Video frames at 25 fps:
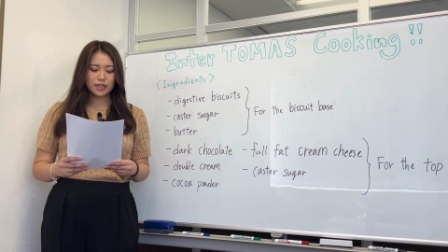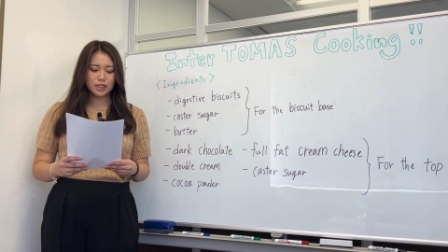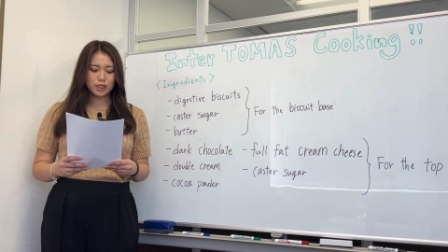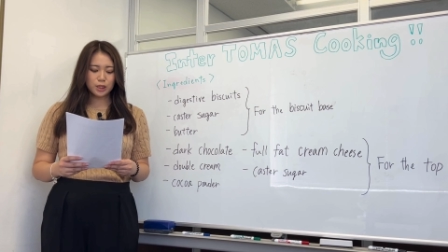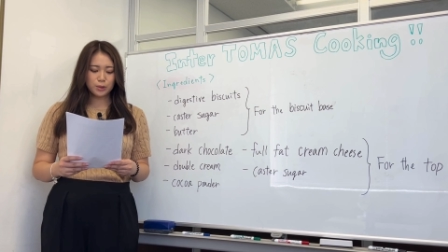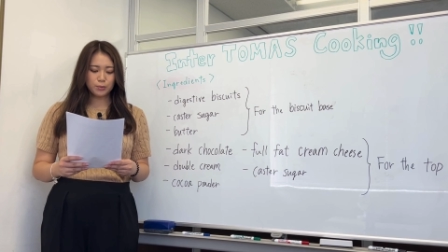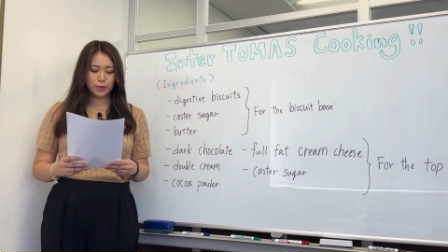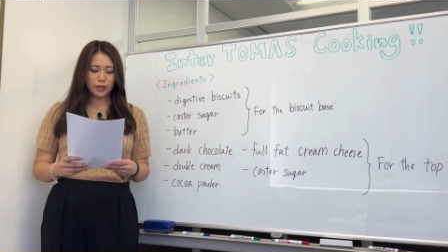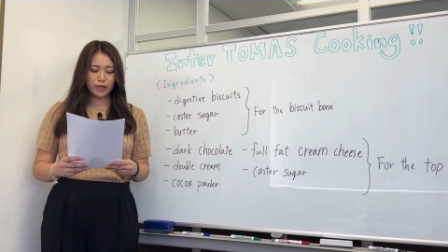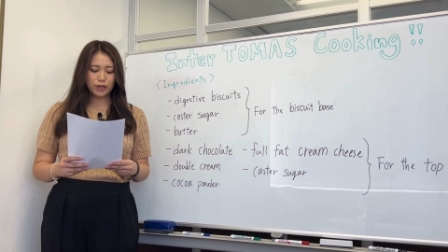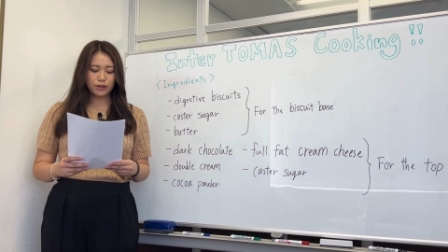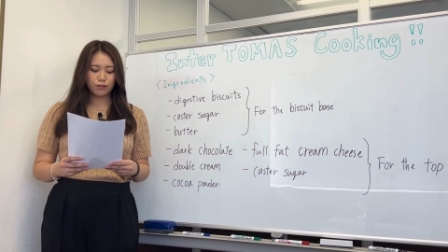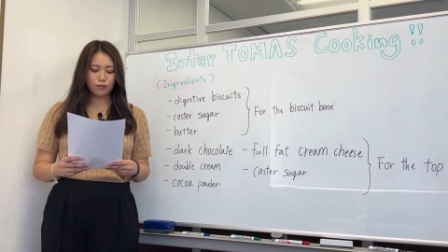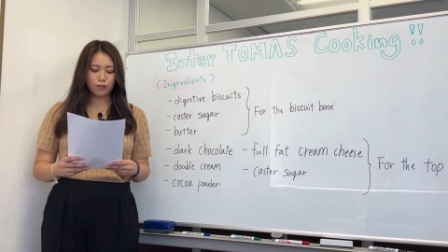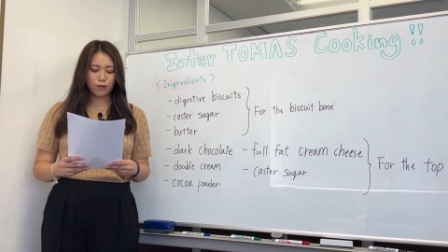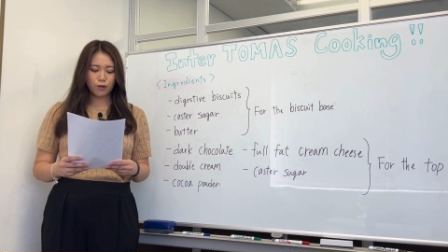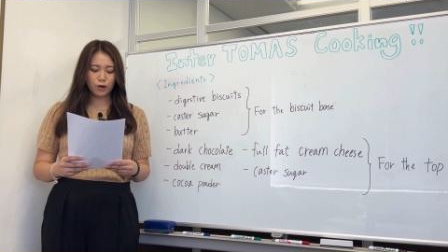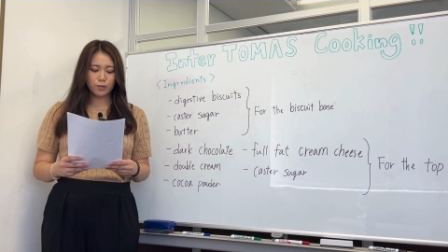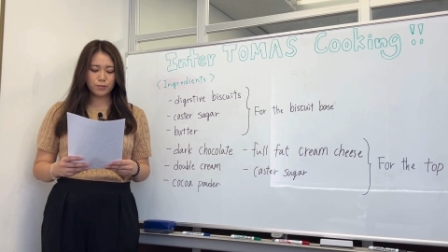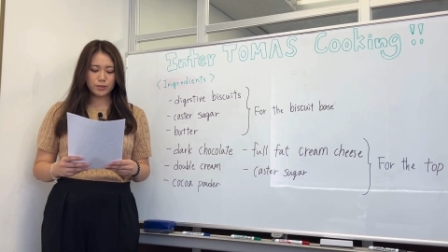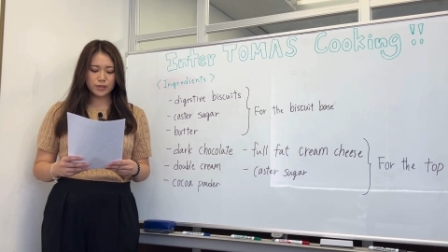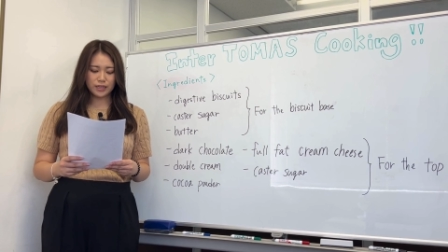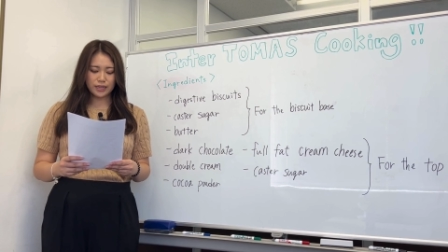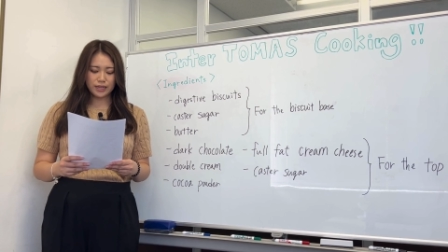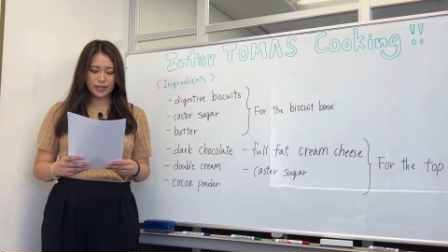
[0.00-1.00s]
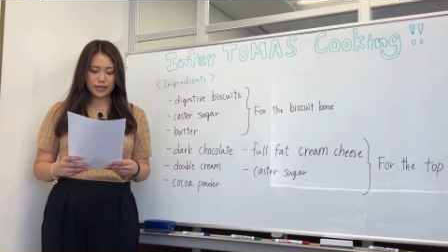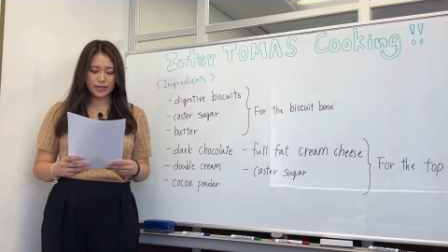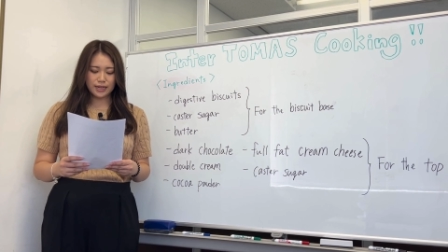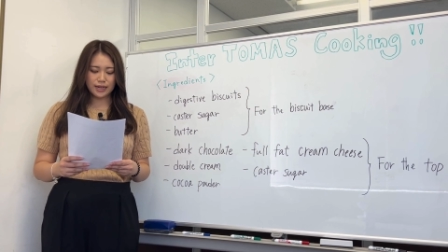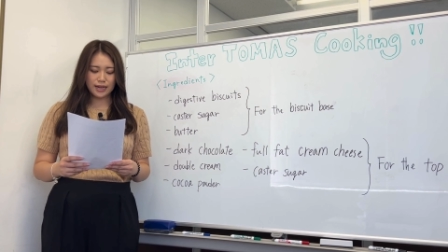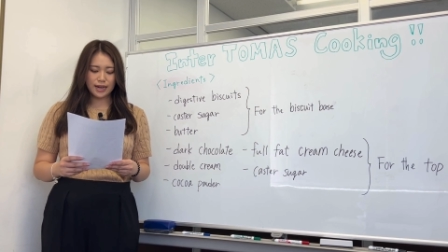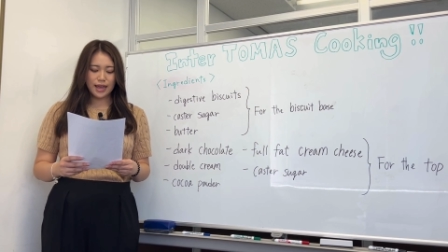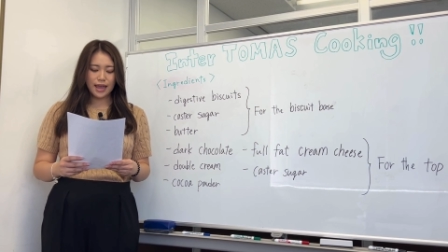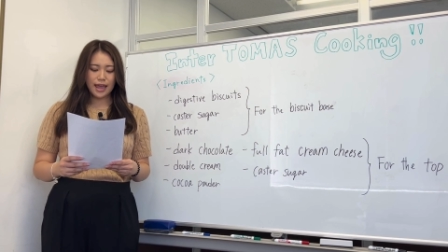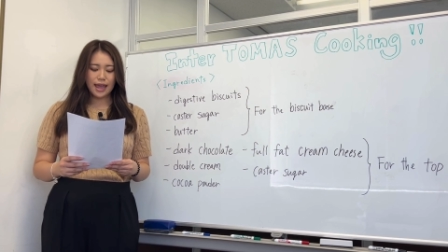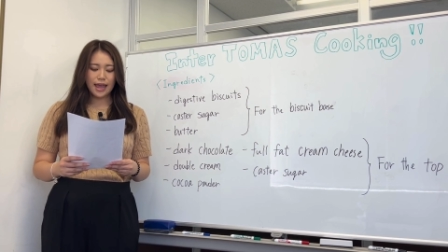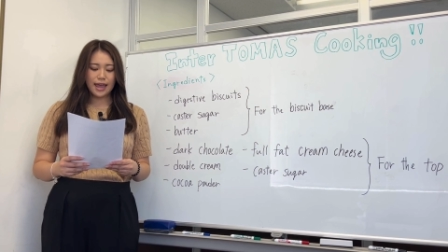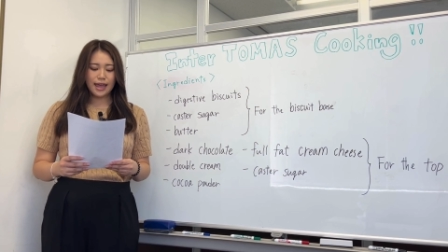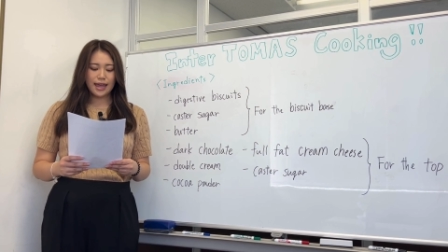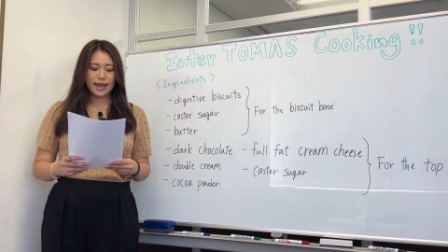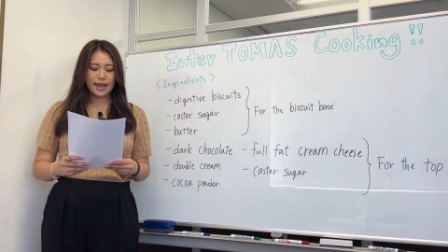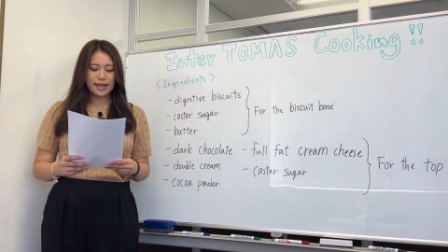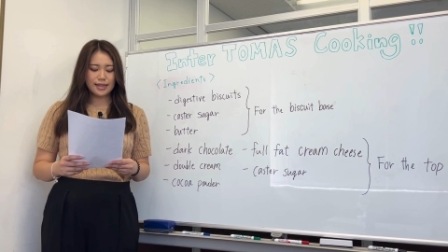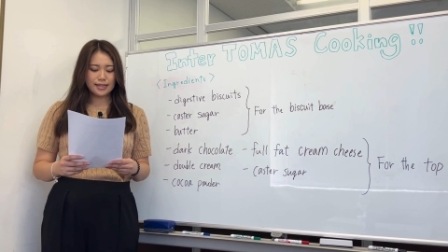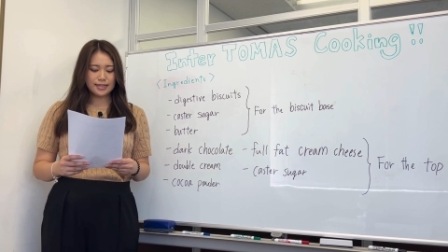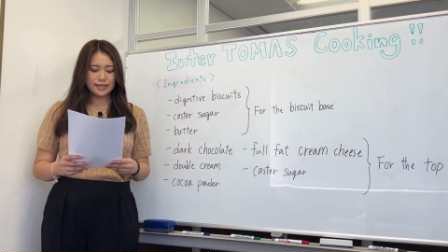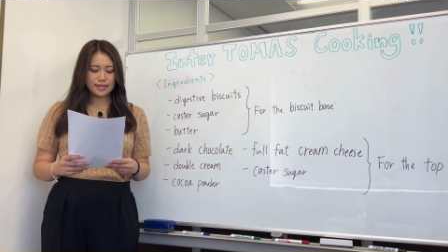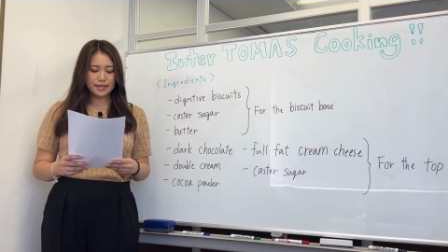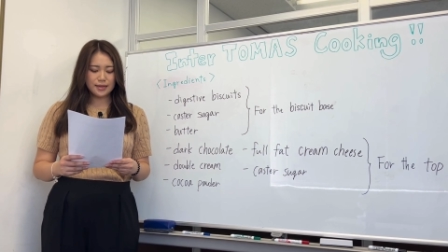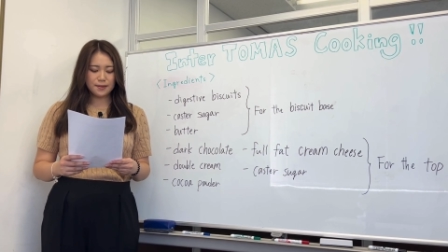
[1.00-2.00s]
springform tin
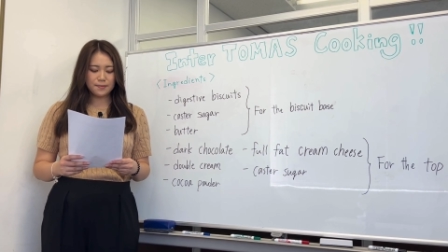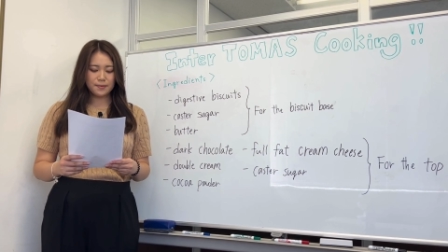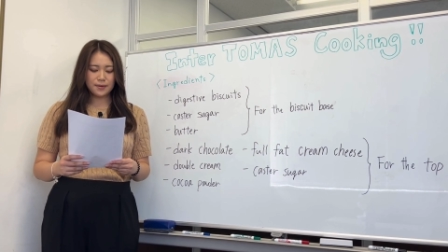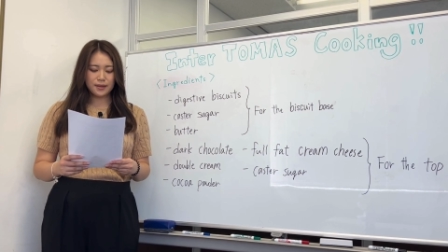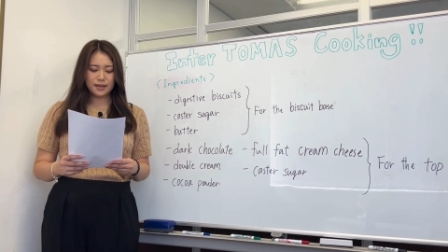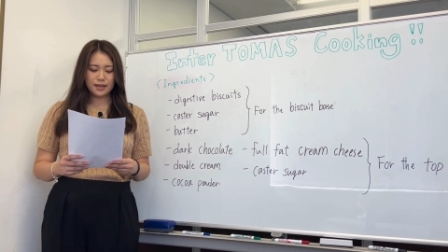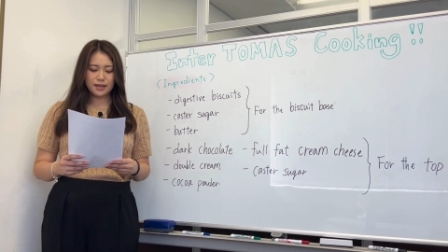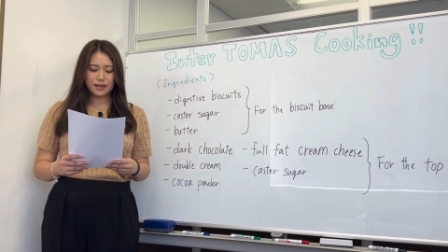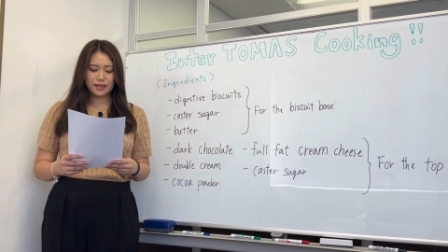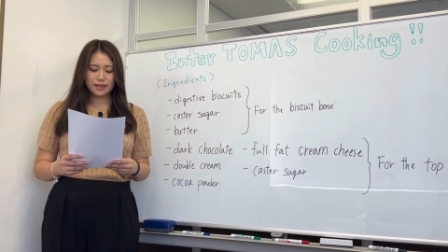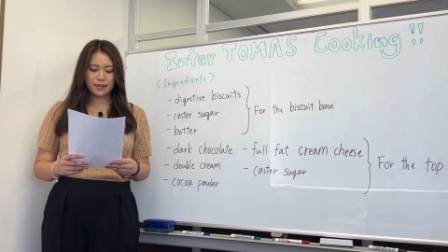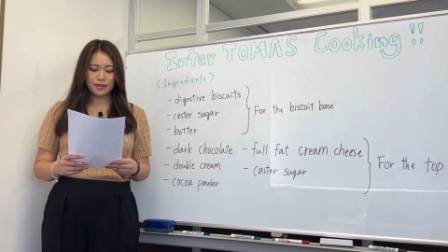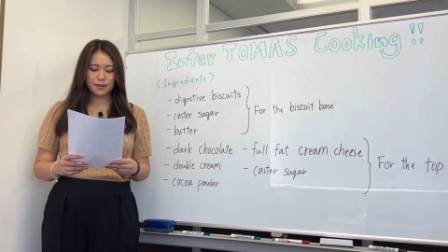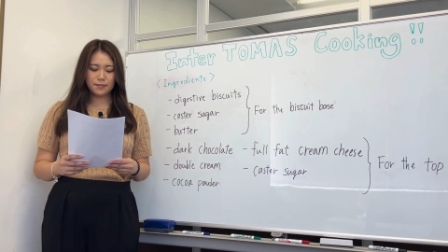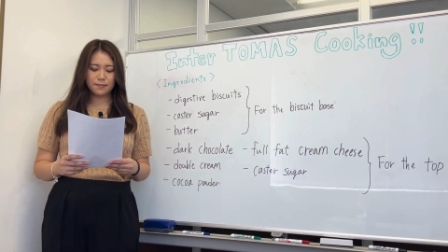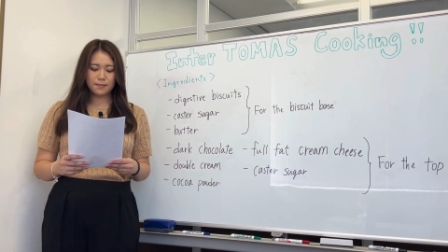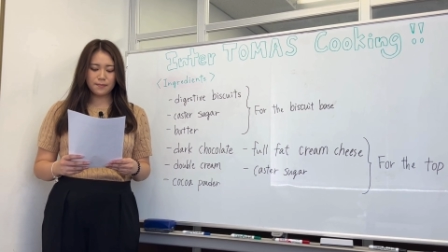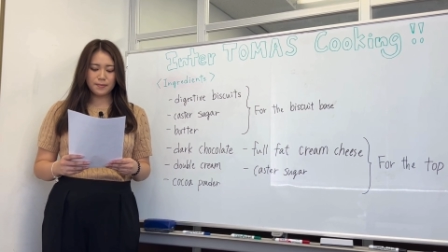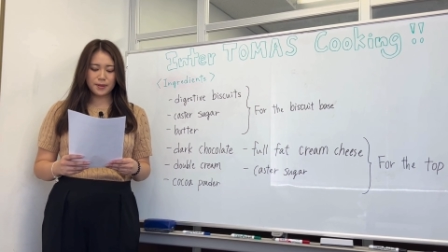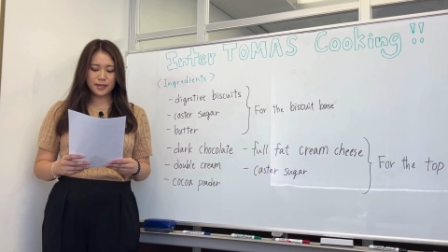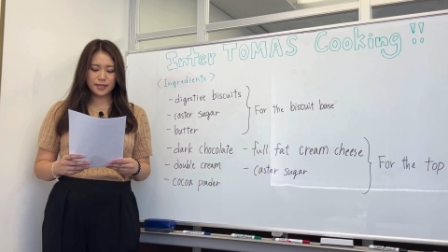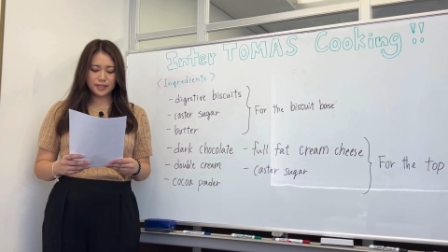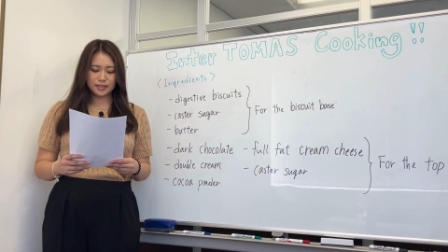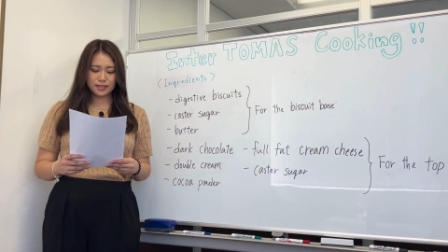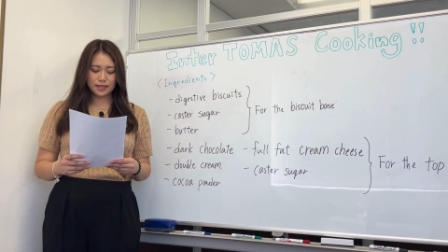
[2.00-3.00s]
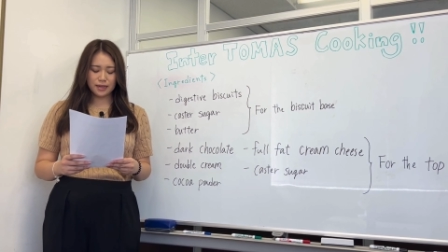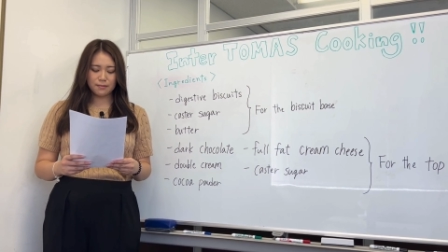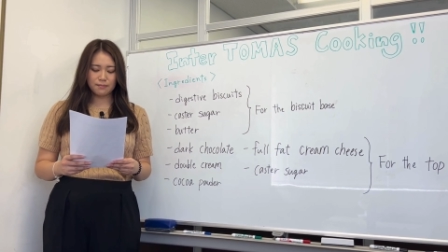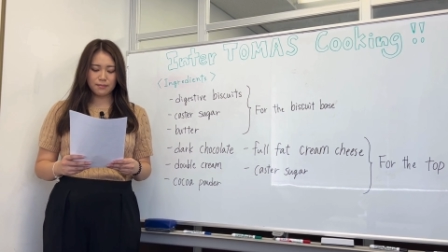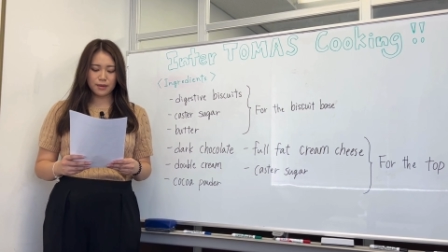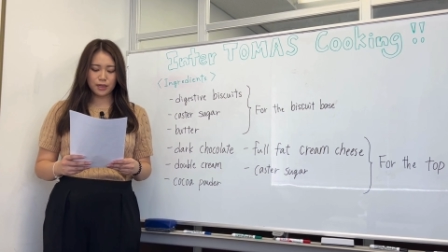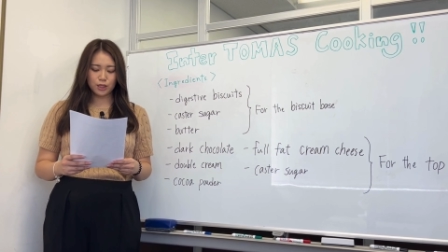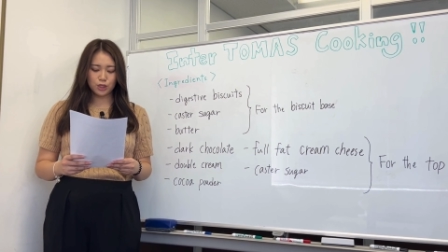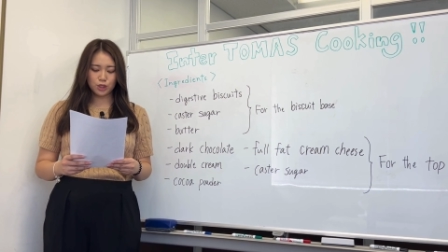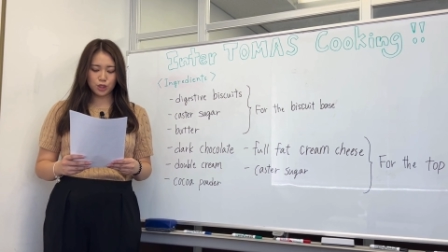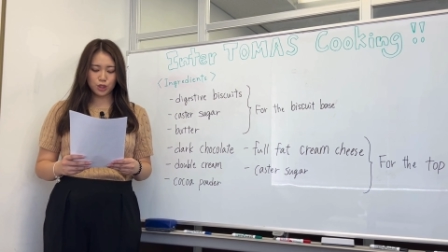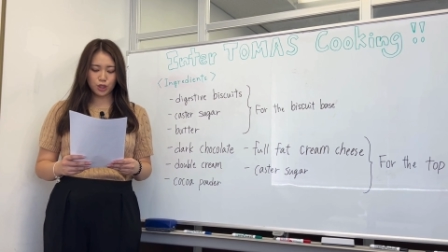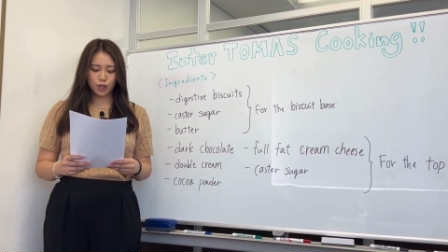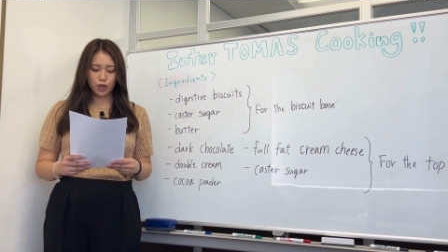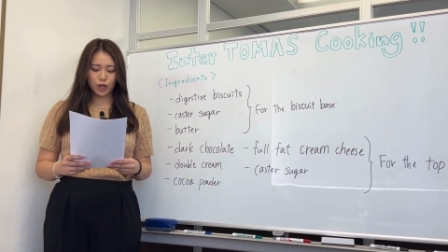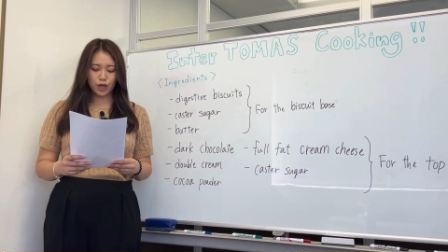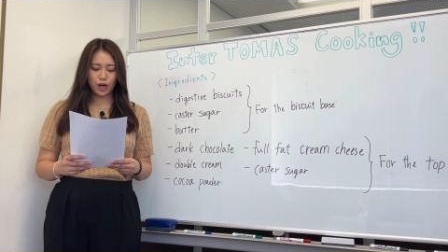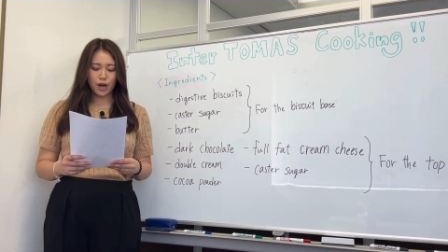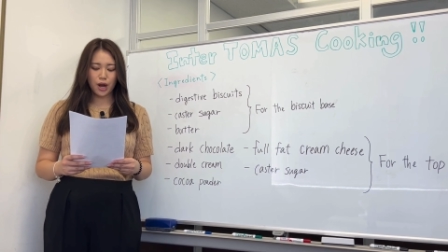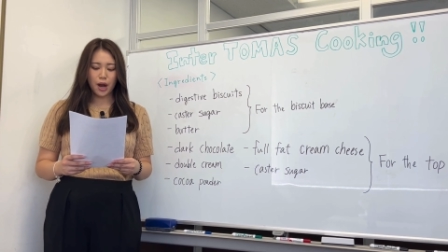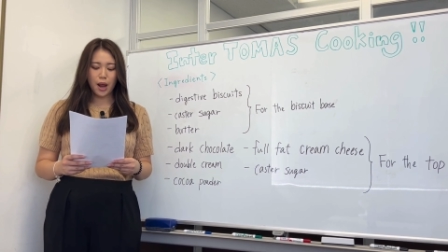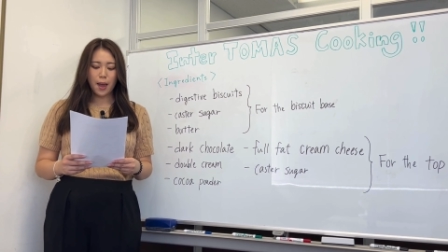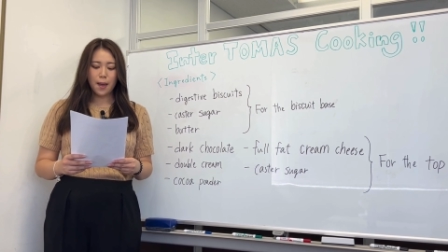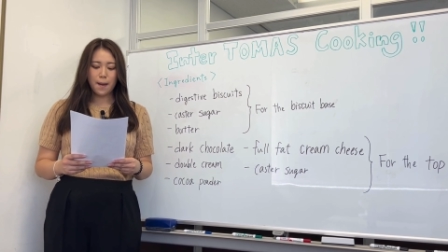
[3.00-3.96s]
and tip in the biscuit mixture,